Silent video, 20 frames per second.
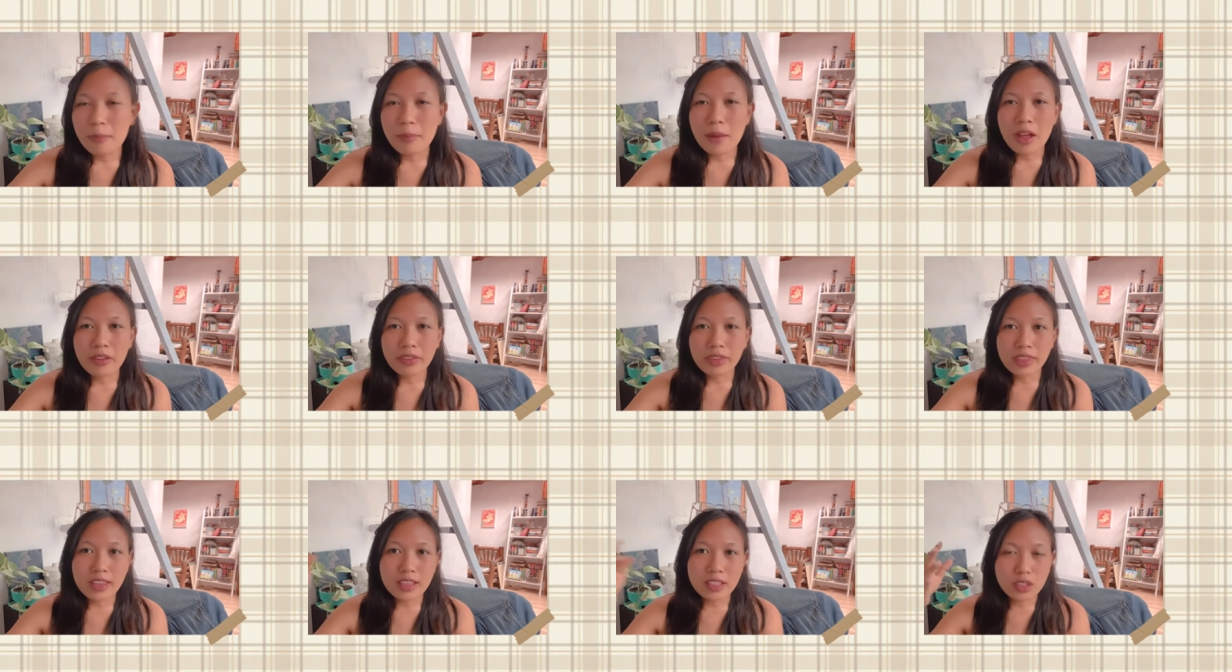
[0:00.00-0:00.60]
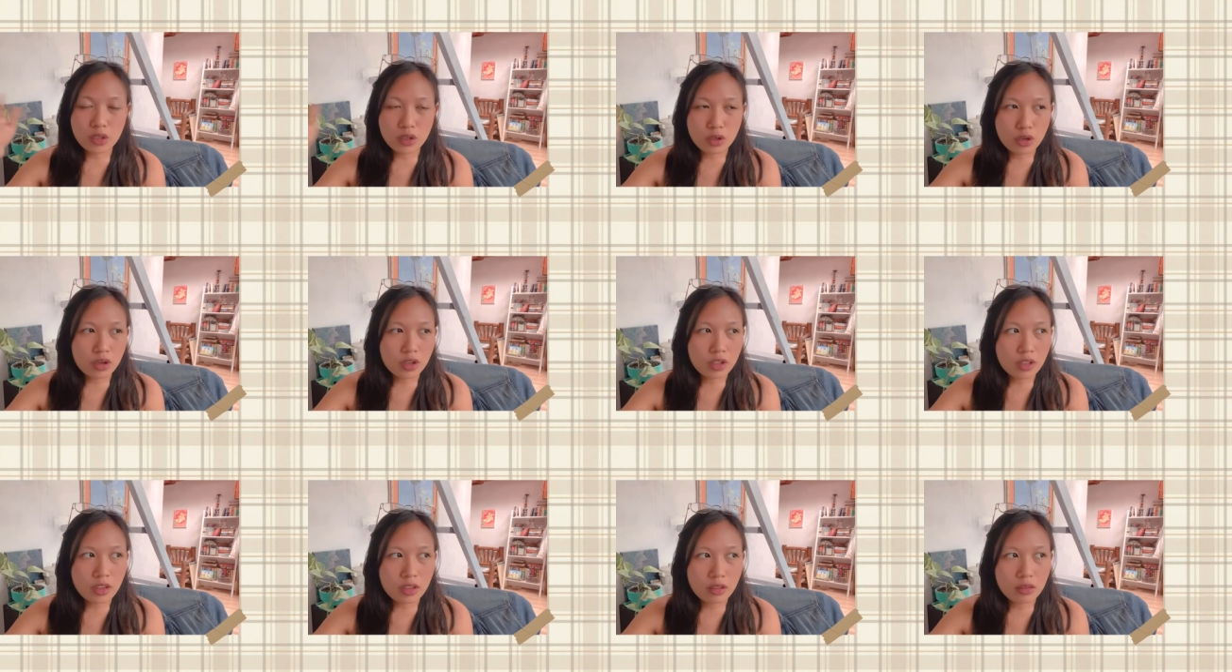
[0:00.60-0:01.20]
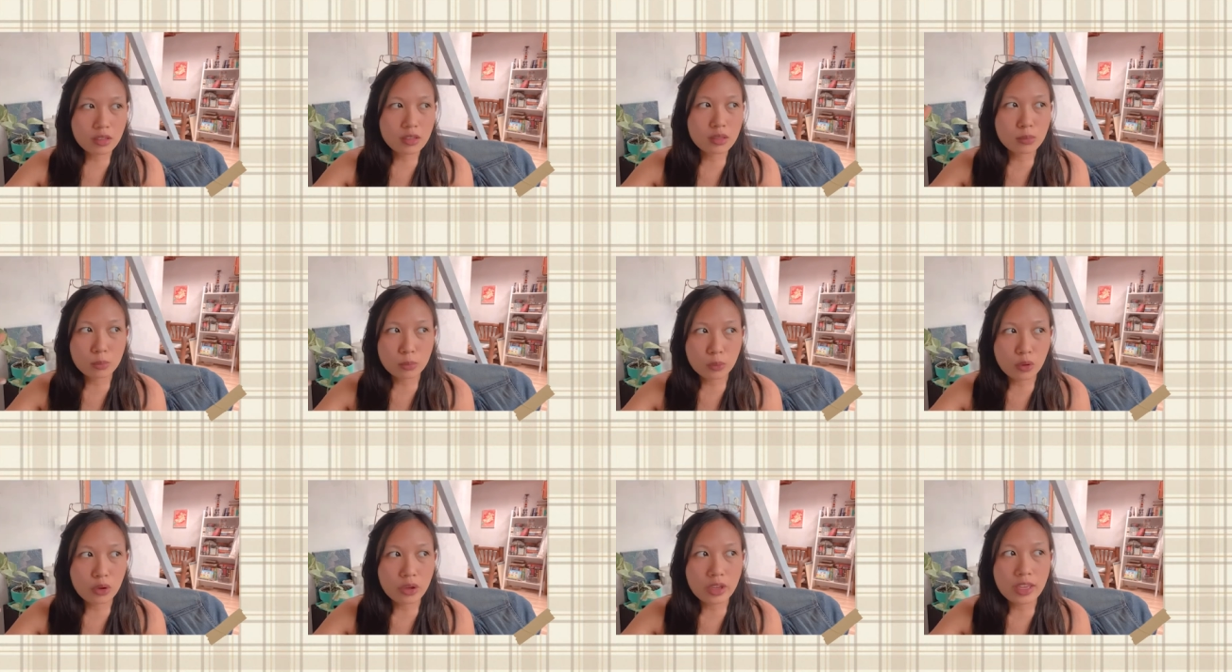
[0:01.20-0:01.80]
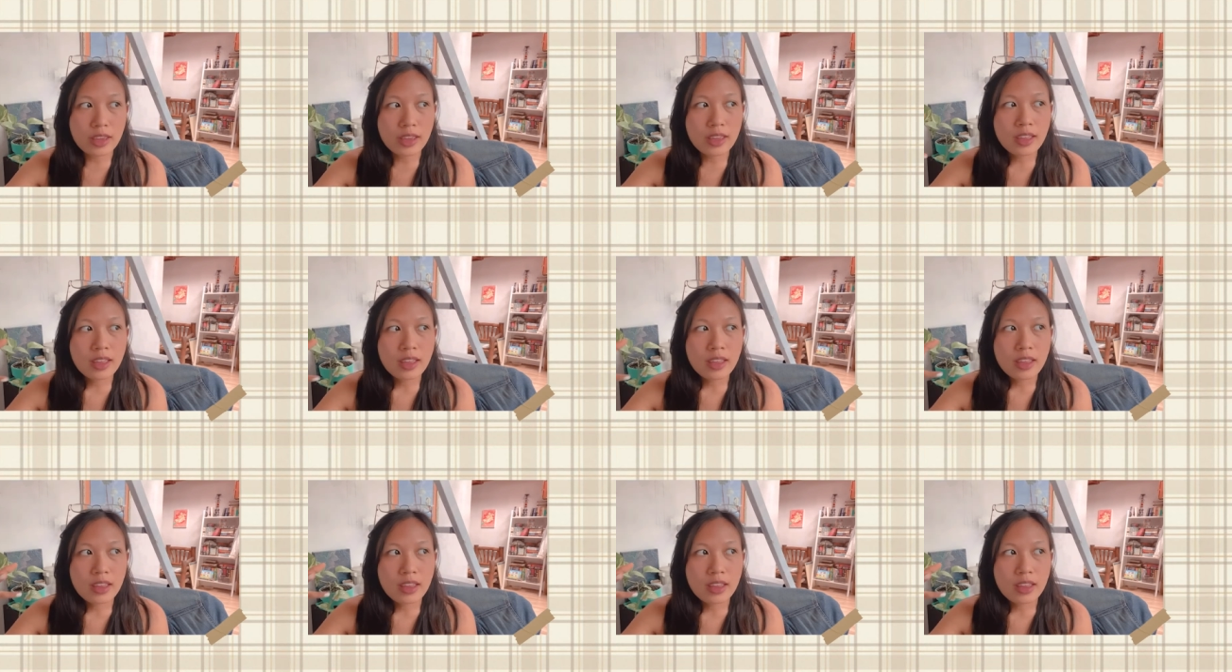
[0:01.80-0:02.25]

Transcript: about this girl and this boy.